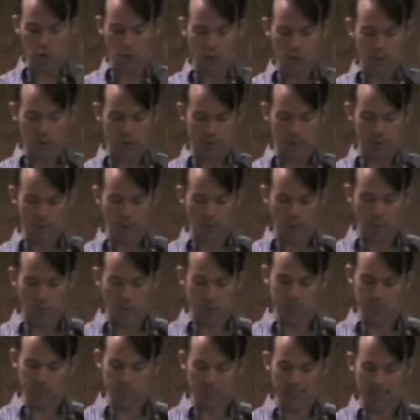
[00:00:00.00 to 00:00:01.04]
Grill in Dublin
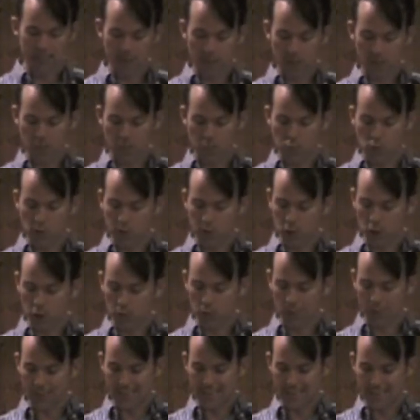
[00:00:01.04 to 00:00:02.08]
and ended up running
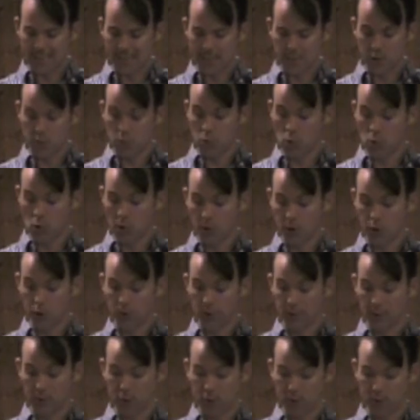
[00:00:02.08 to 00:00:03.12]
over a teenage boy during their